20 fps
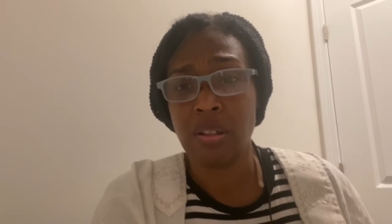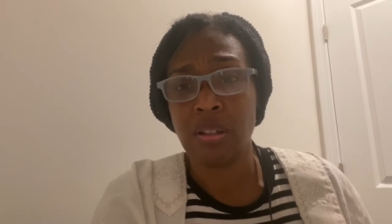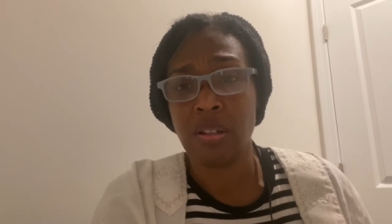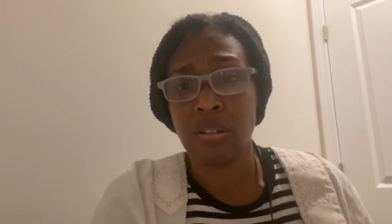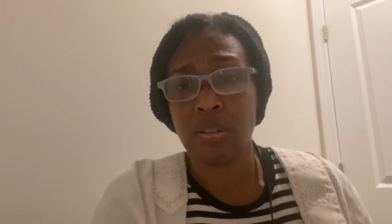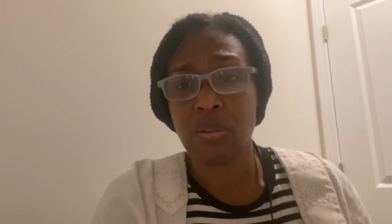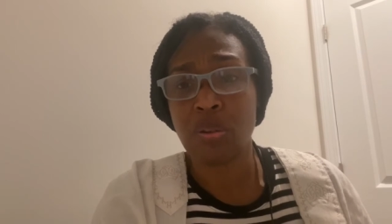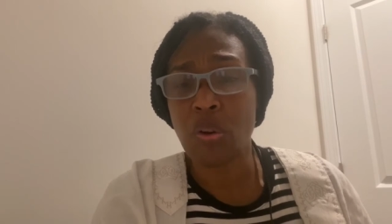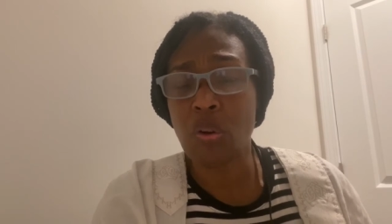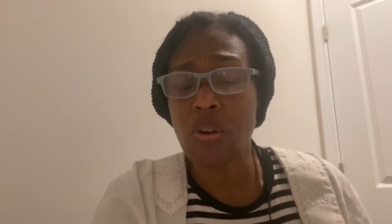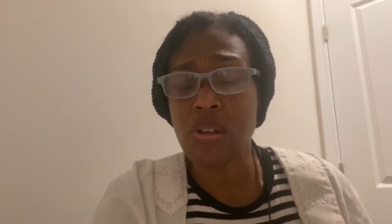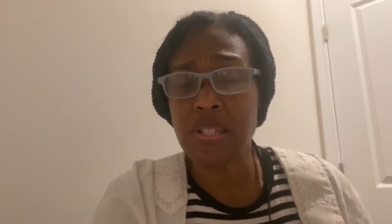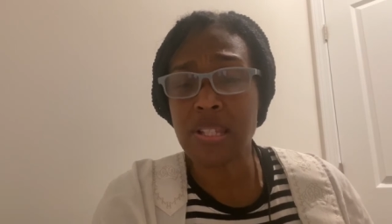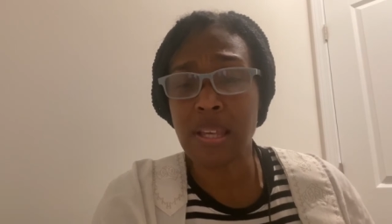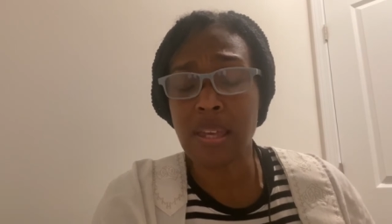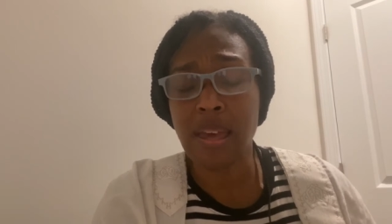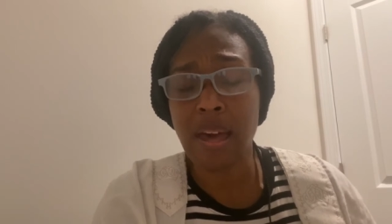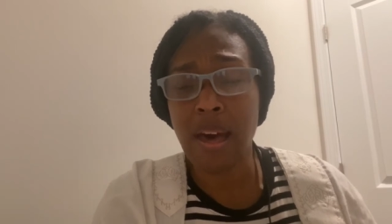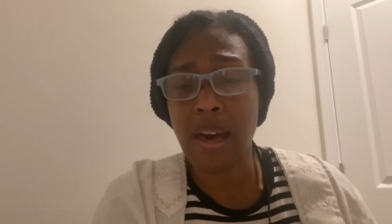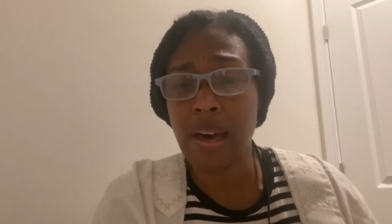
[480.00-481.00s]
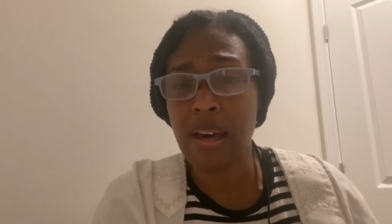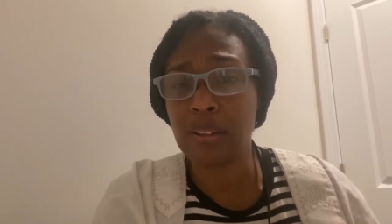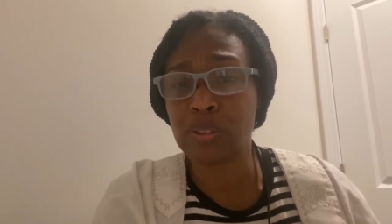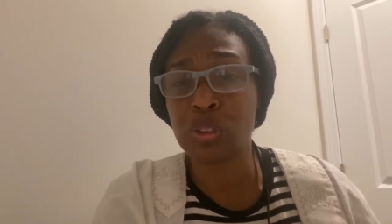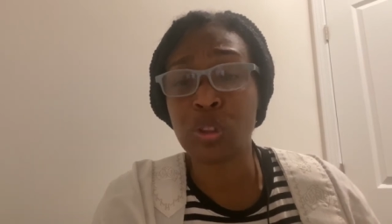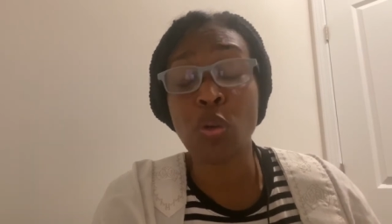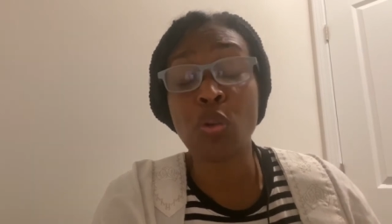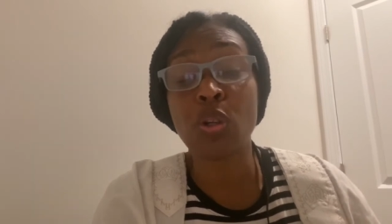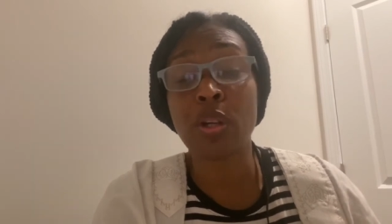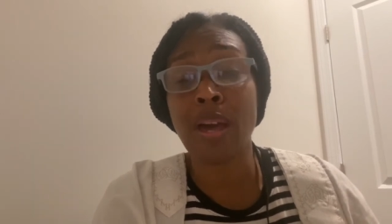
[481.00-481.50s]
Glory to God.
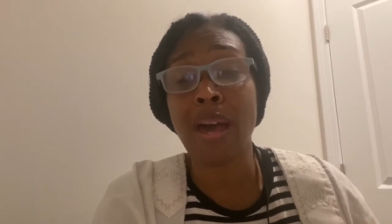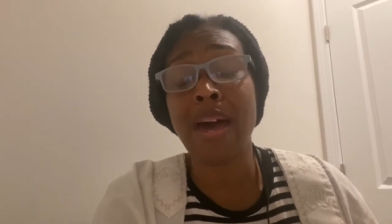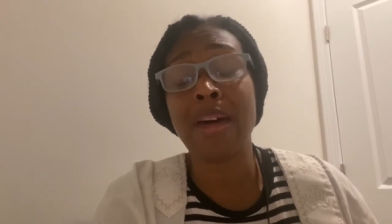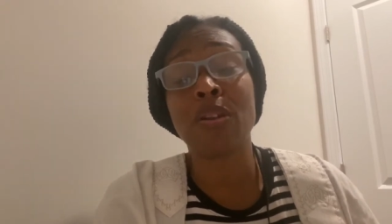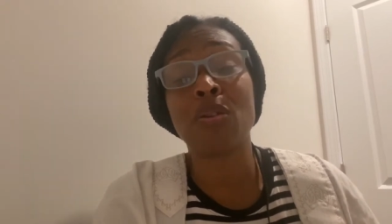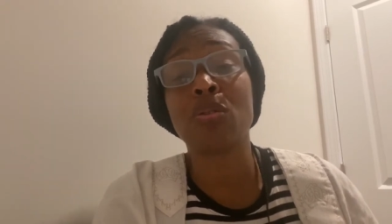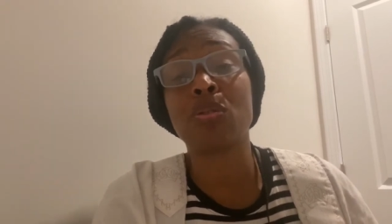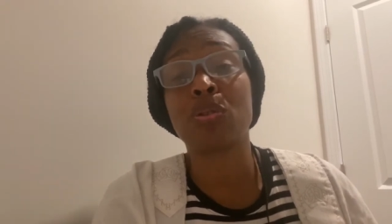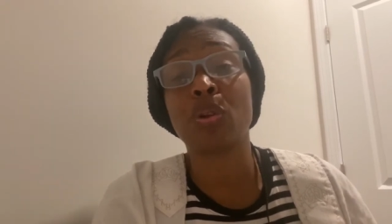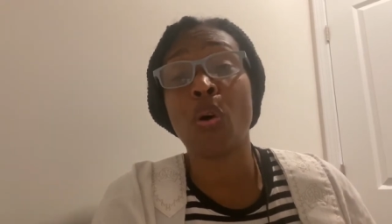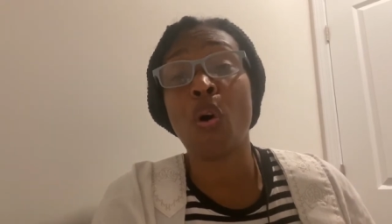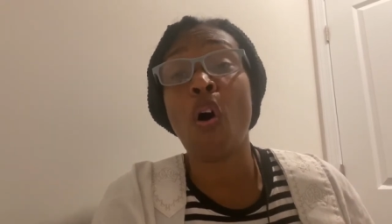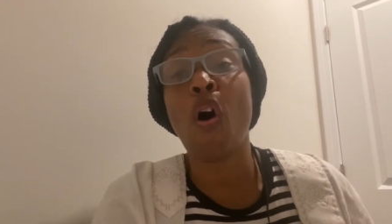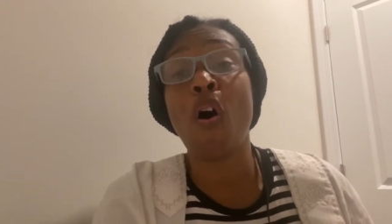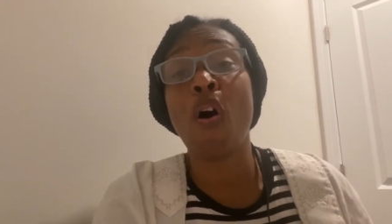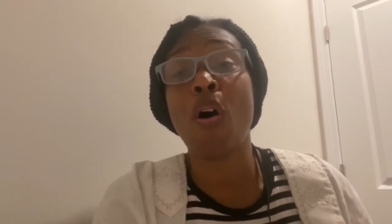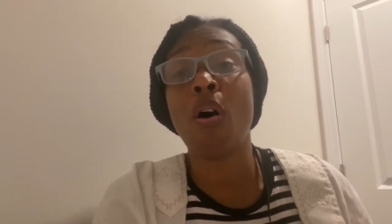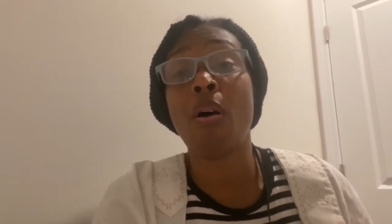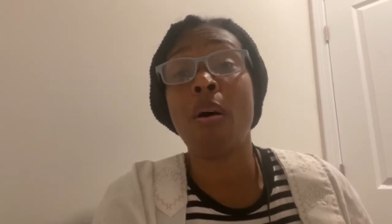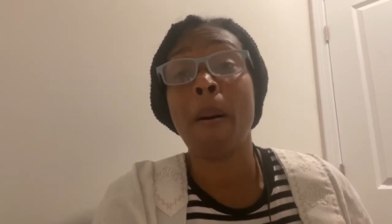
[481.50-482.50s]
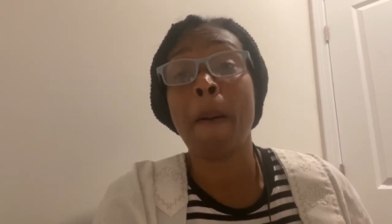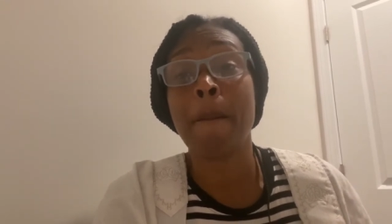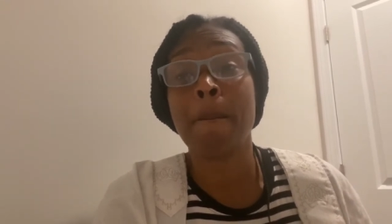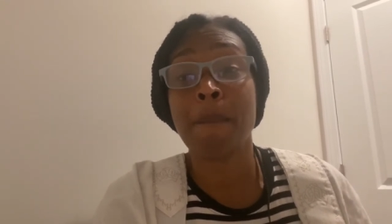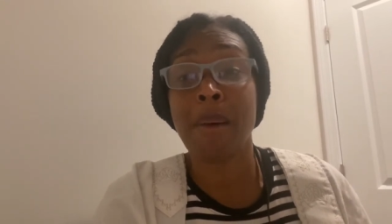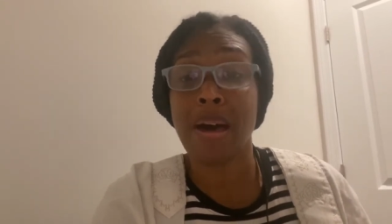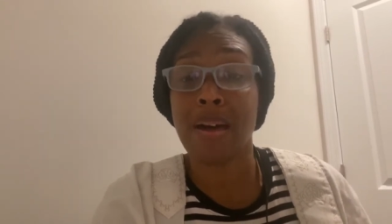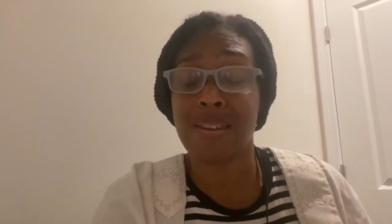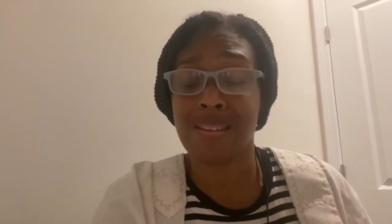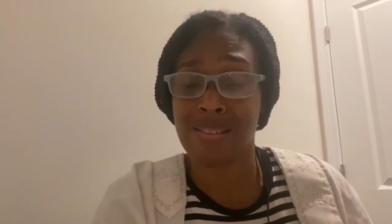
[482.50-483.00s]
Don't count on the
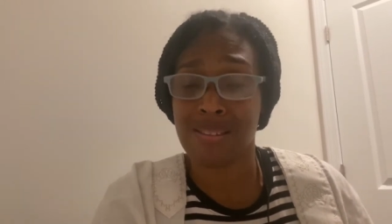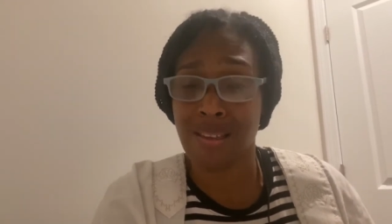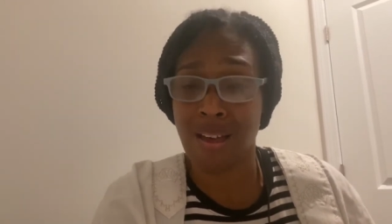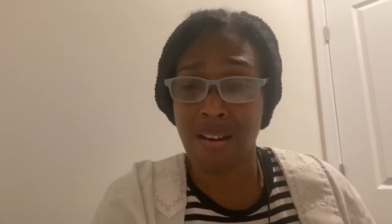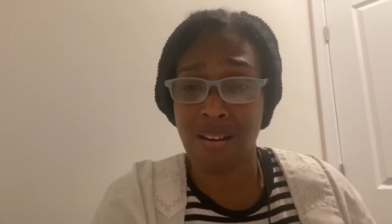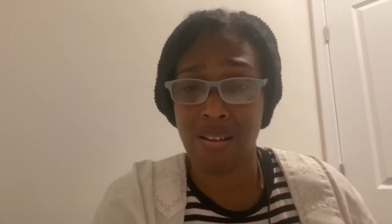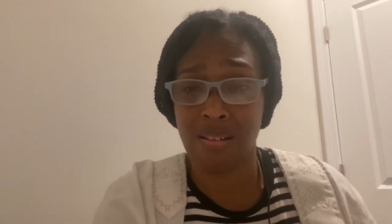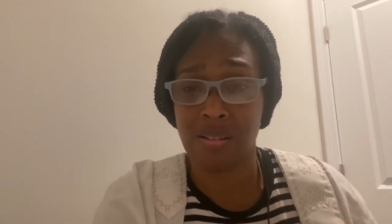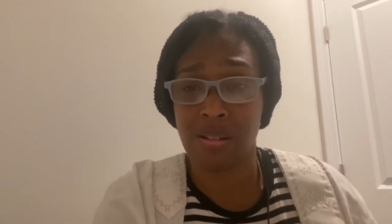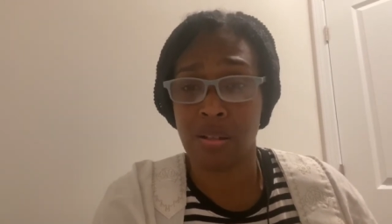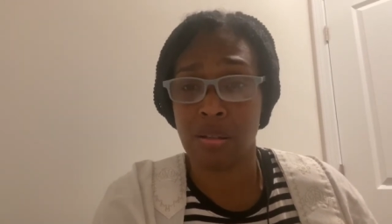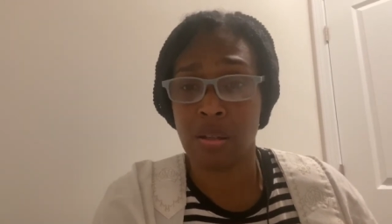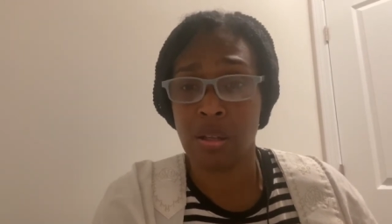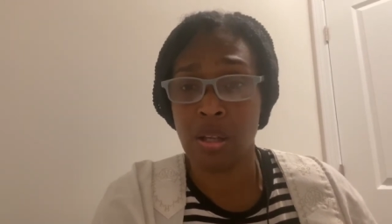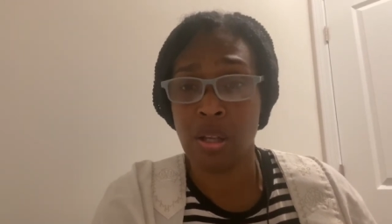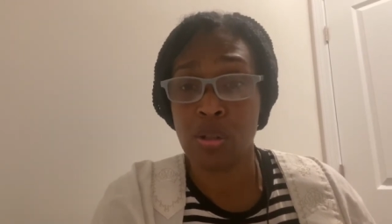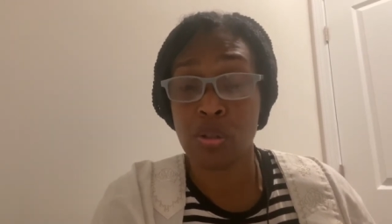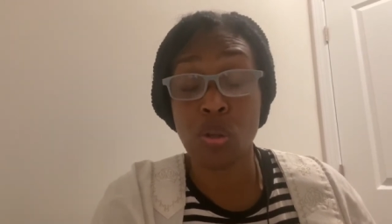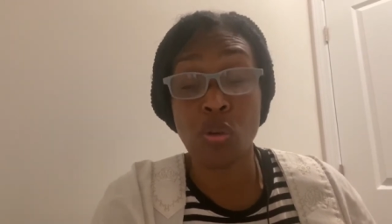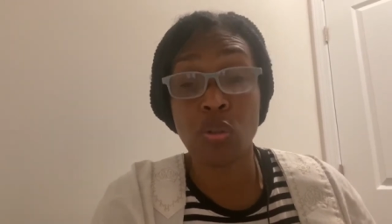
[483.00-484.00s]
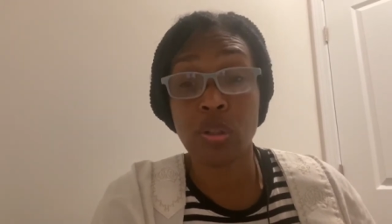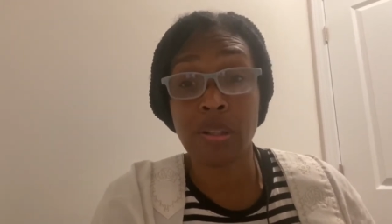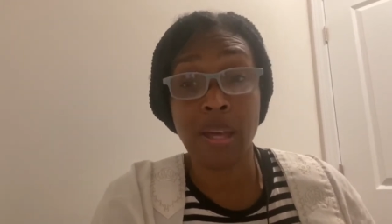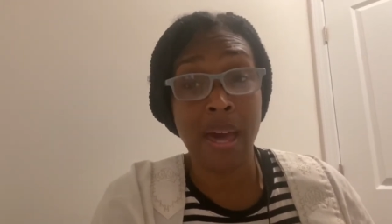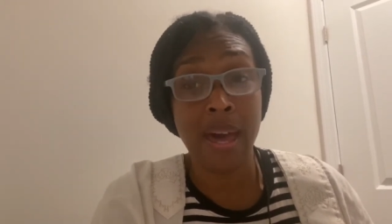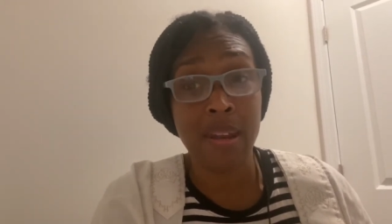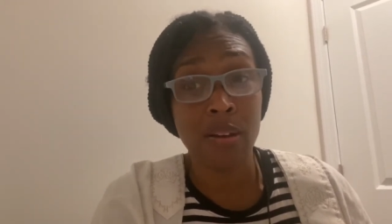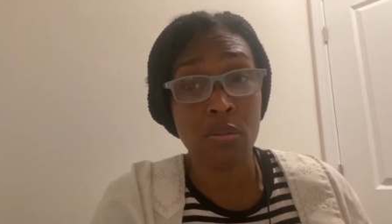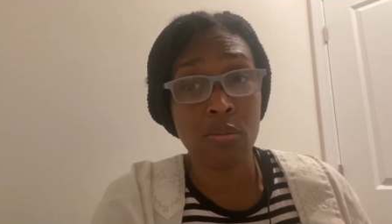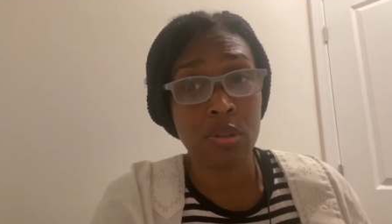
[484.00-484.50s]
almighty dollar. Don't
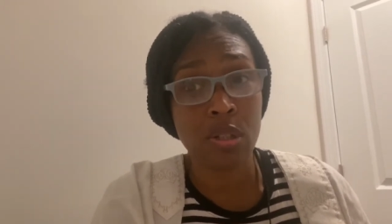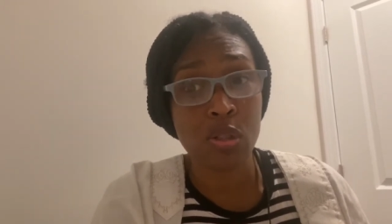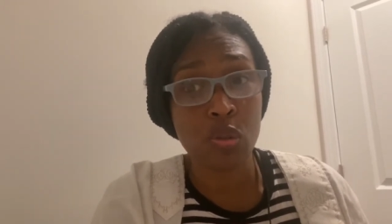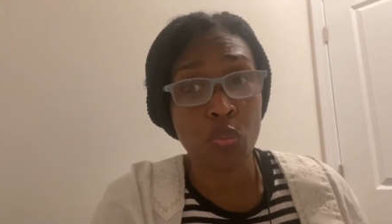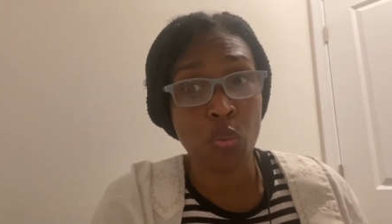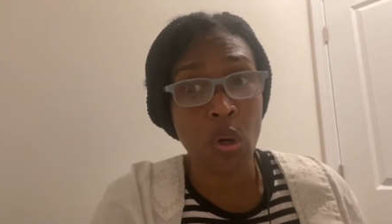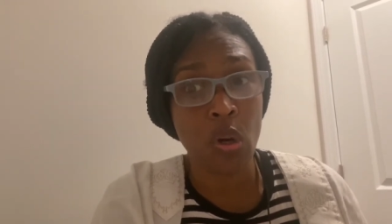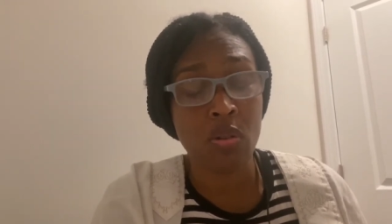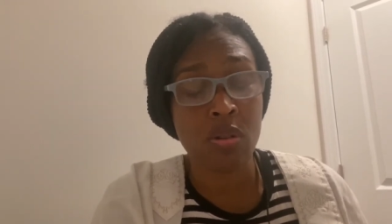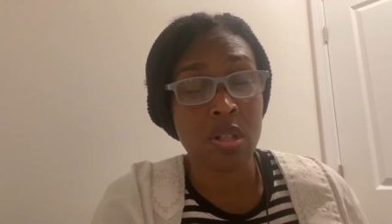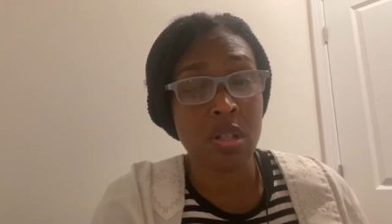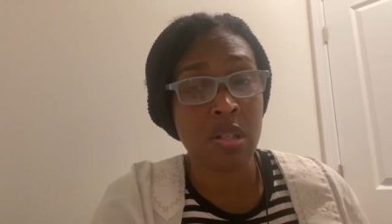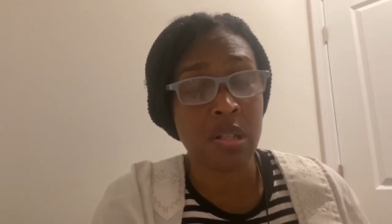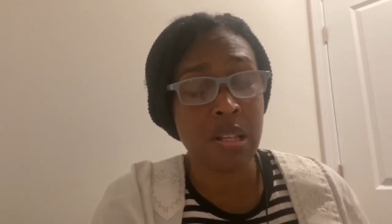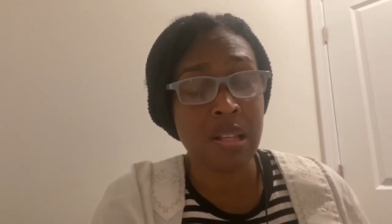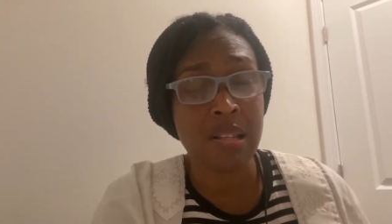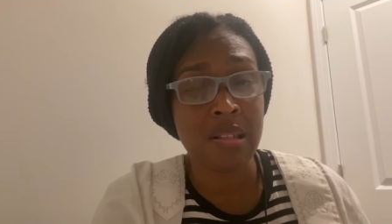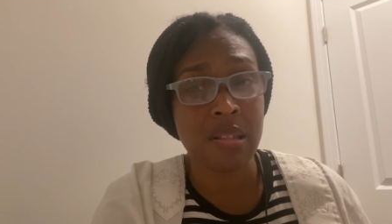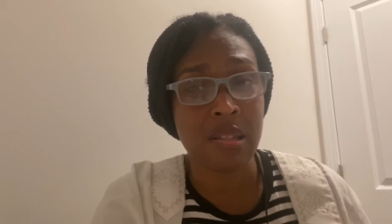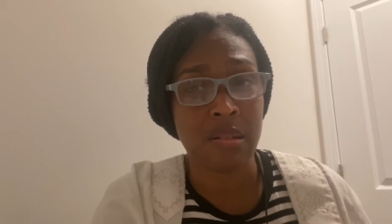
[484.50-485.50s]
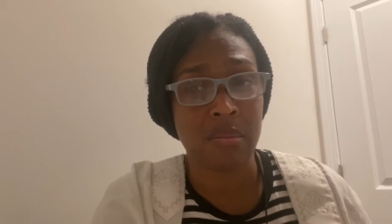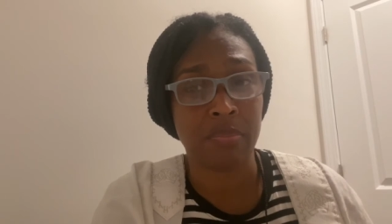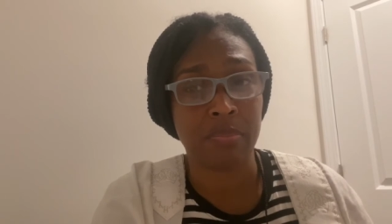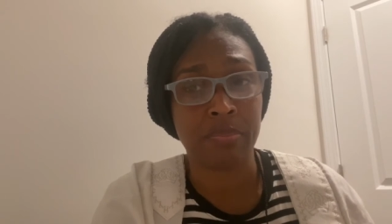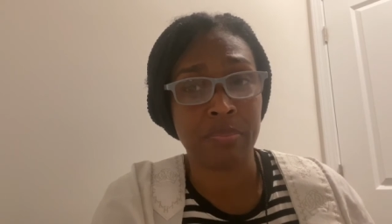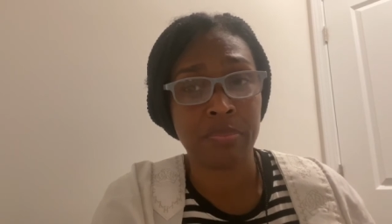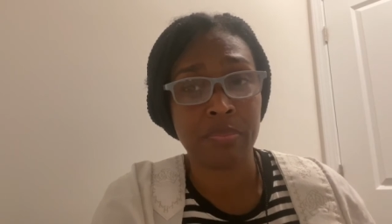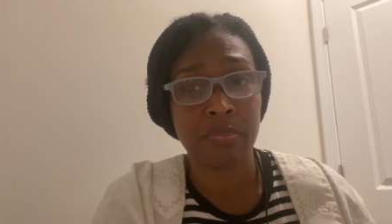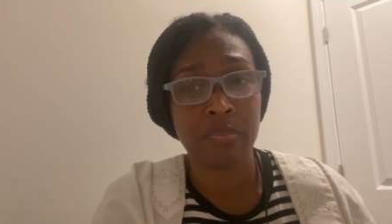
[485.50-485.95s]
count on this world system.